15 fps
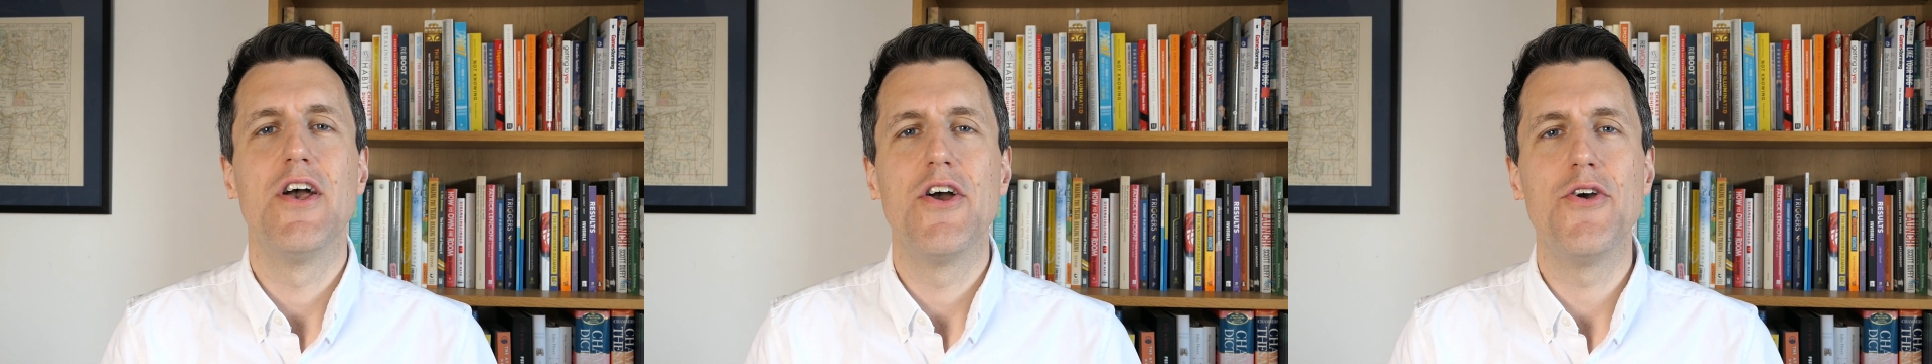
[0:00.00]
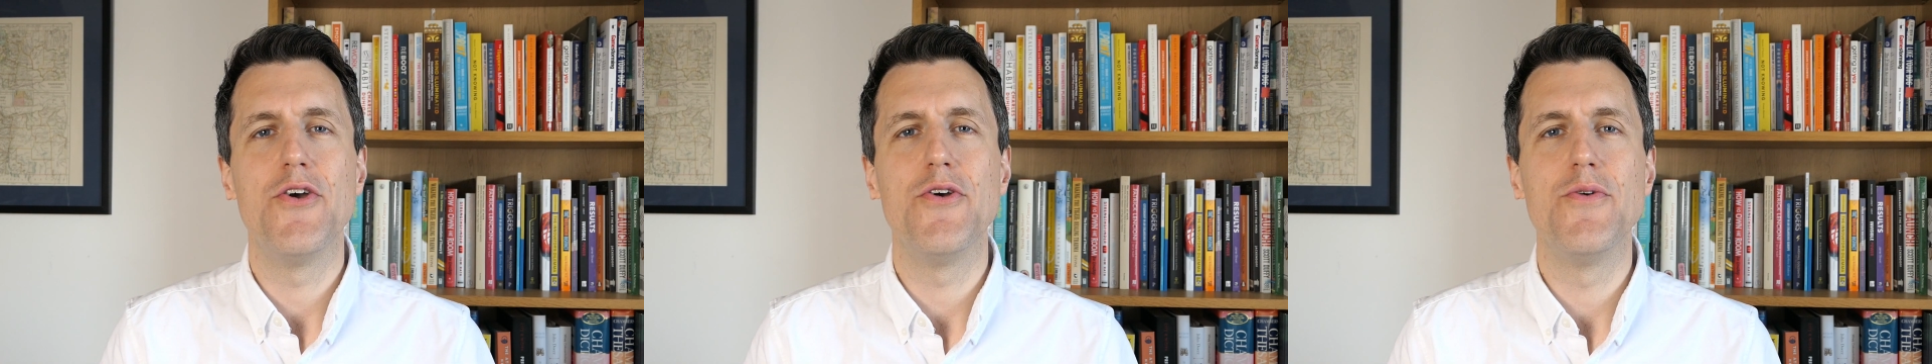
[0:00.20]

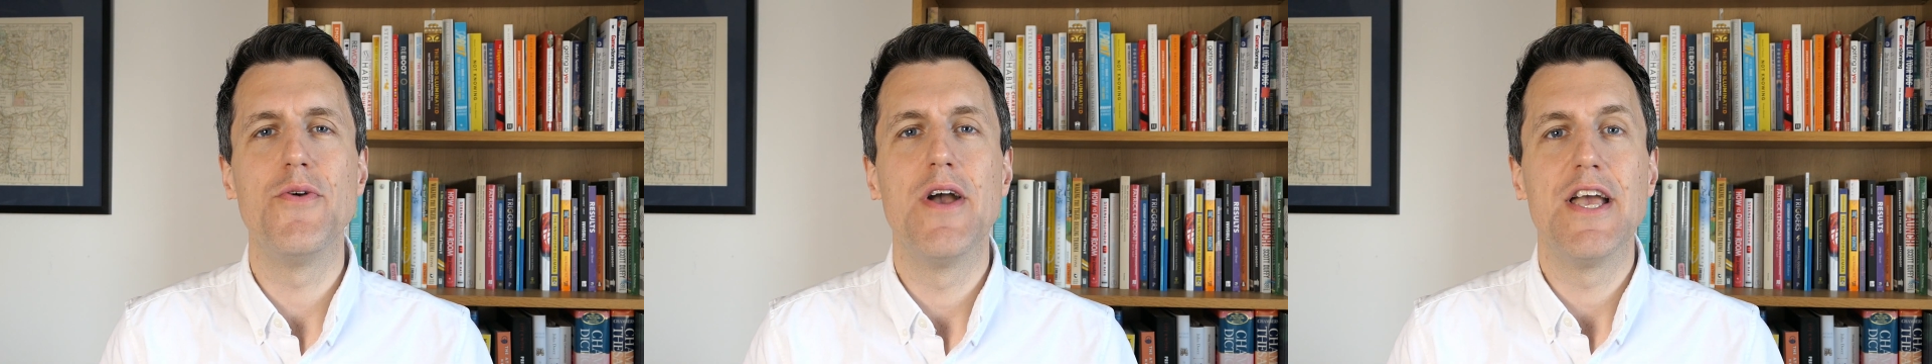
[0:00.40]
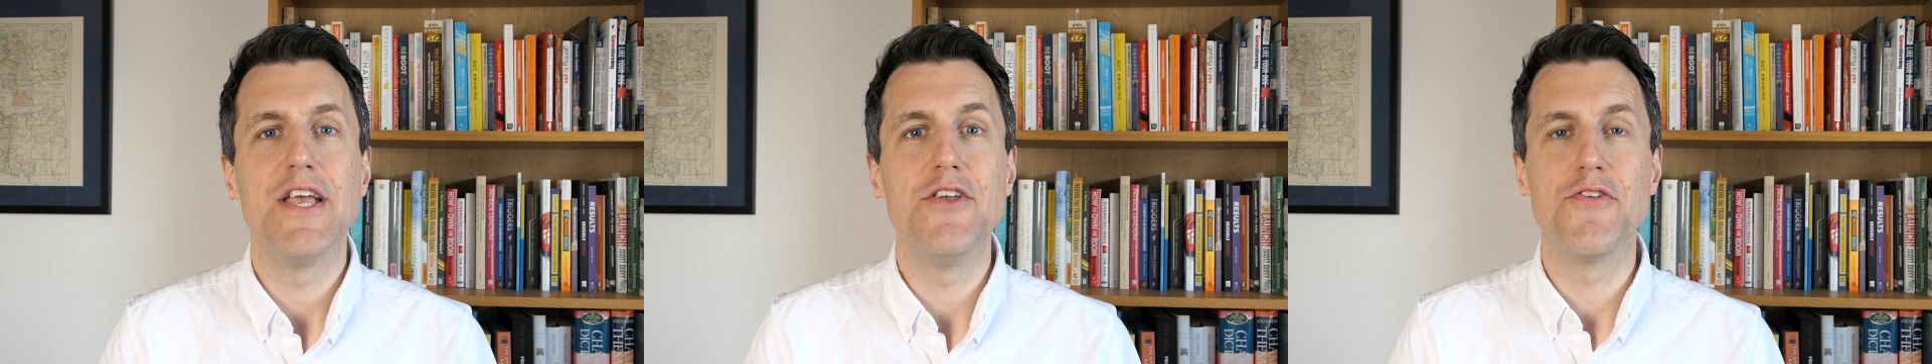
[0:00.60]
who
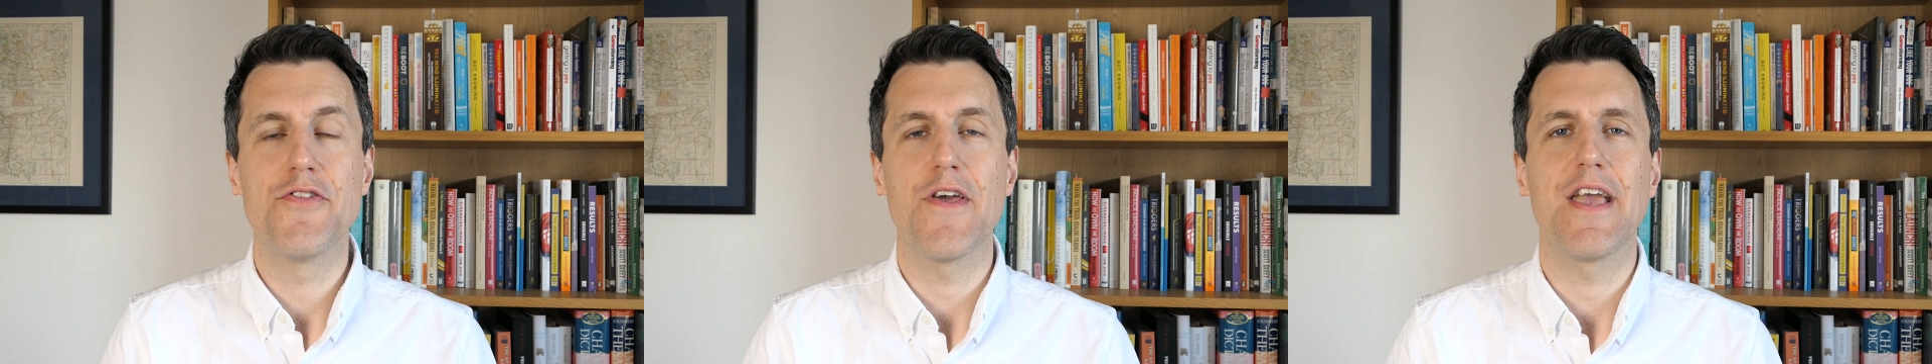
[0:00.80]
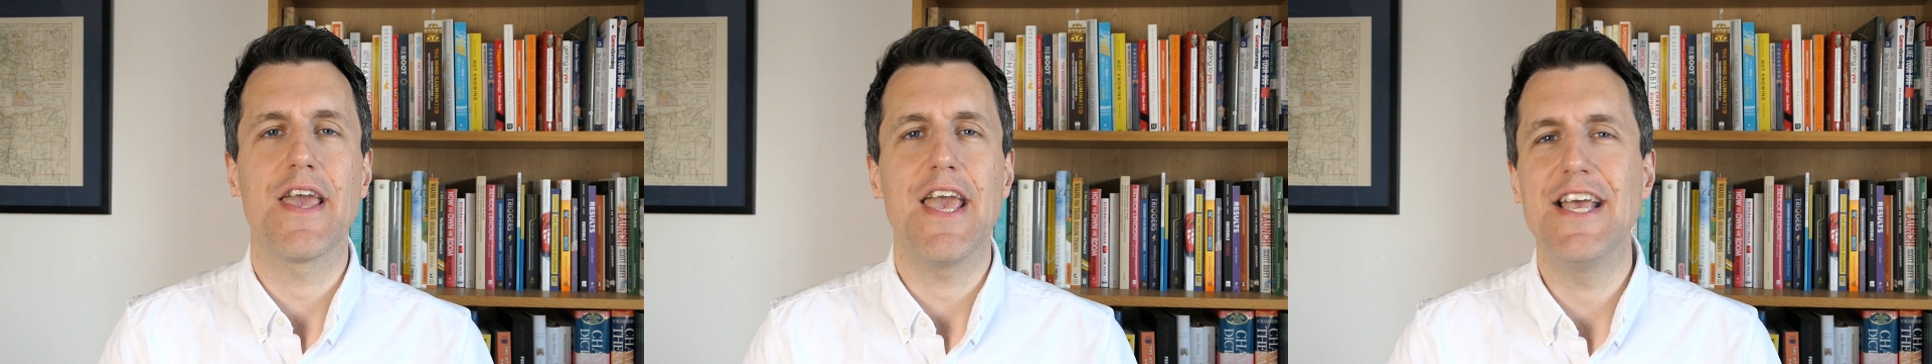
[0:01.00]
you
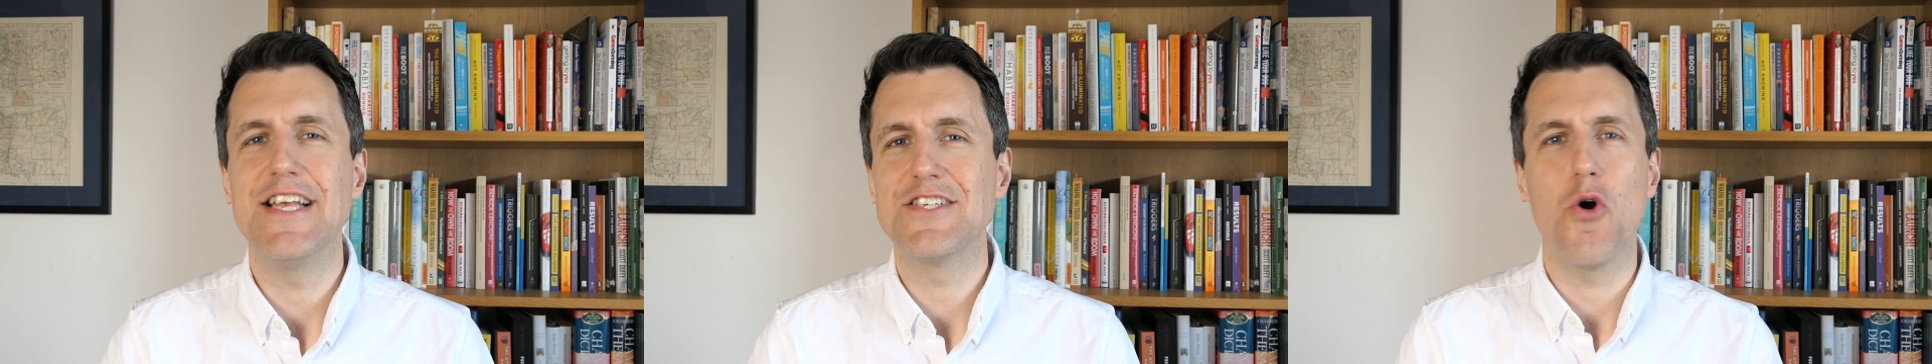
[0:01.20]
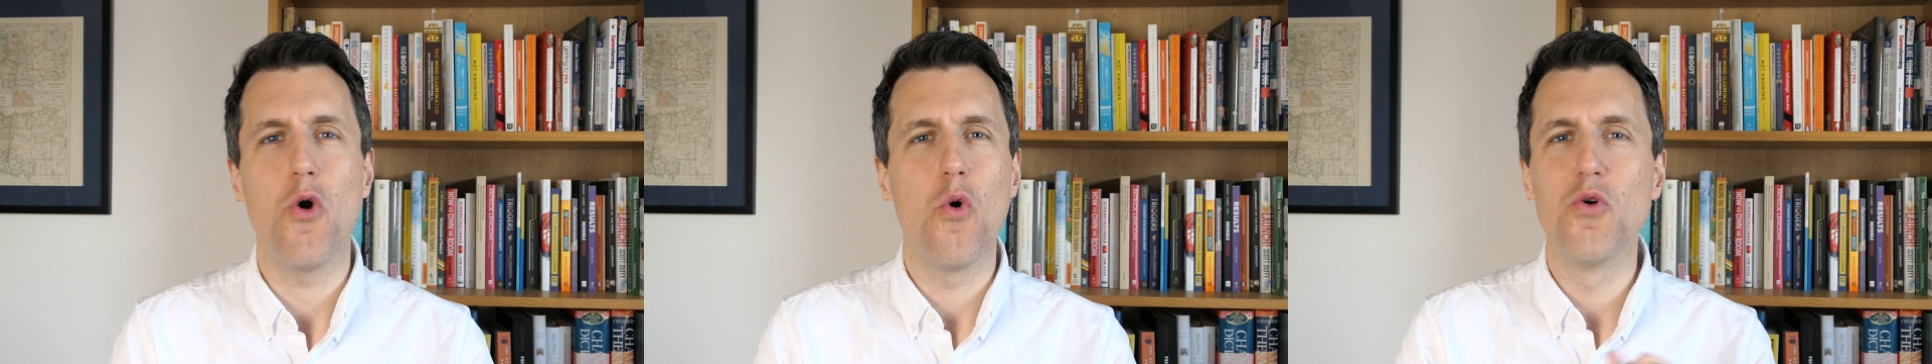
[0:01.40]
think
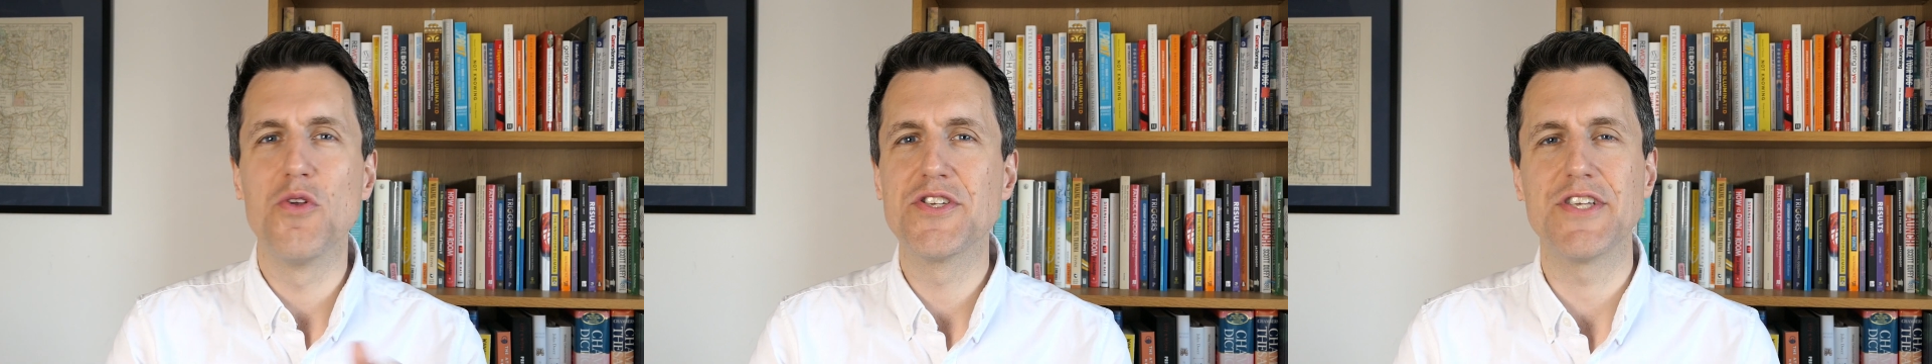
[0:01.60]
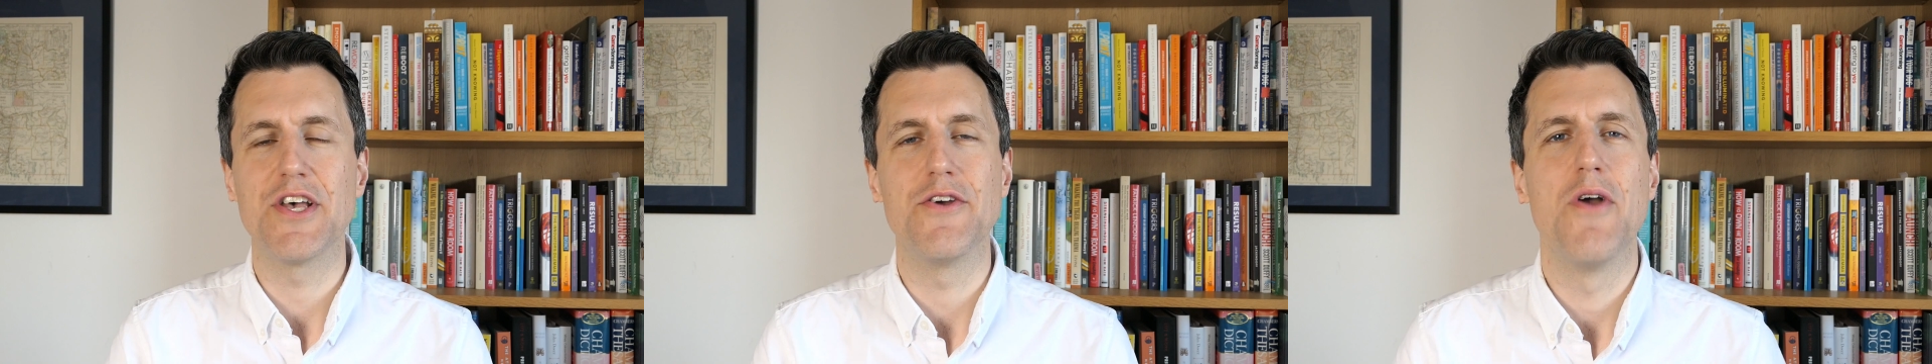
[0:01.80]
is
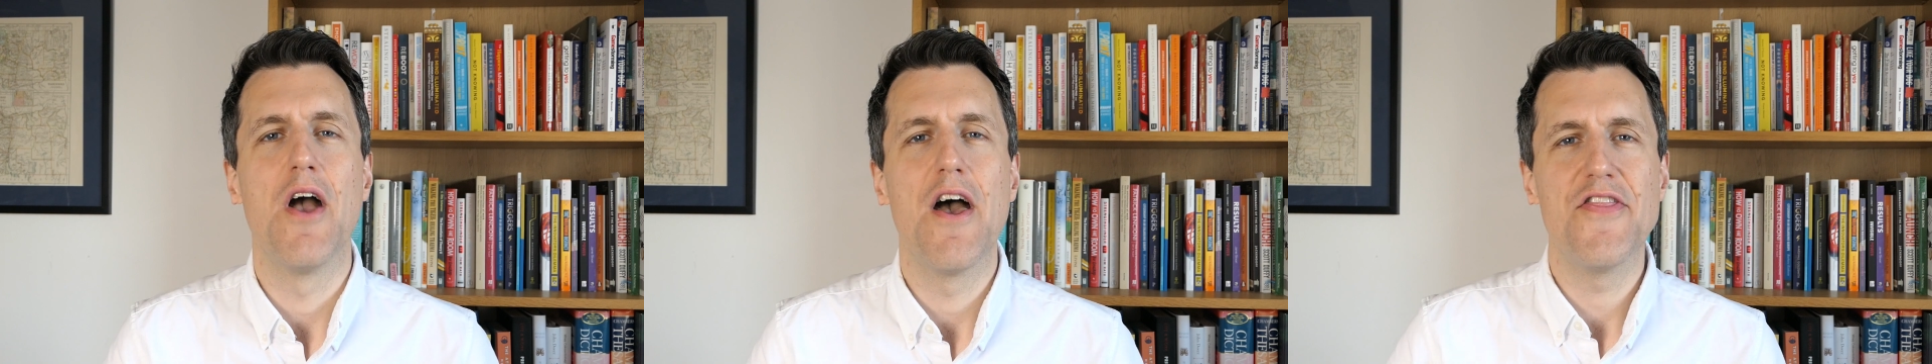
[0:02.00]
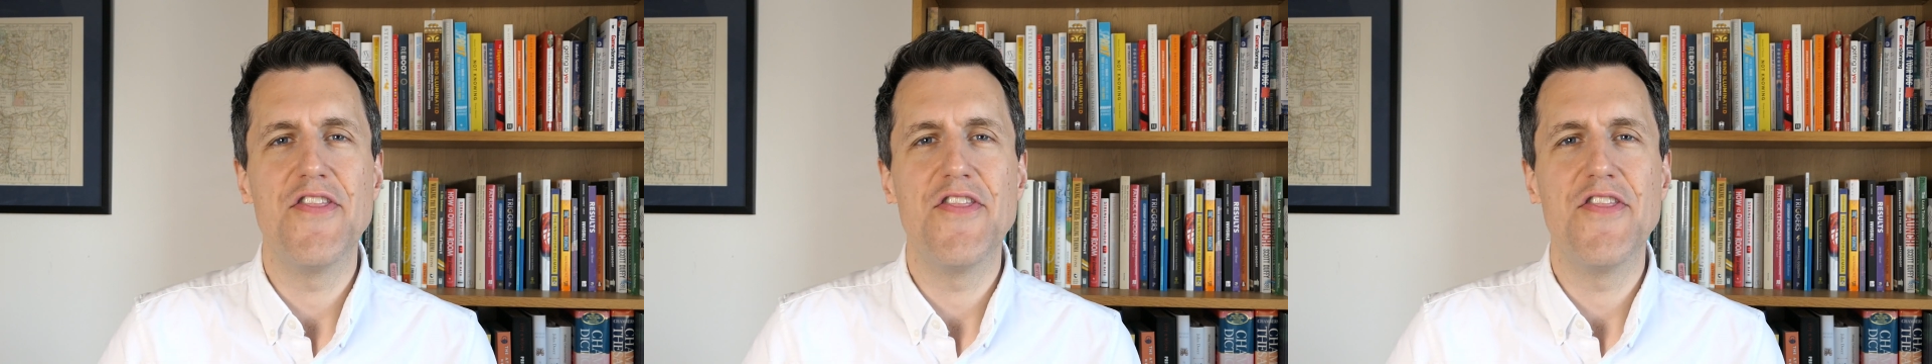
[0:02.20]
also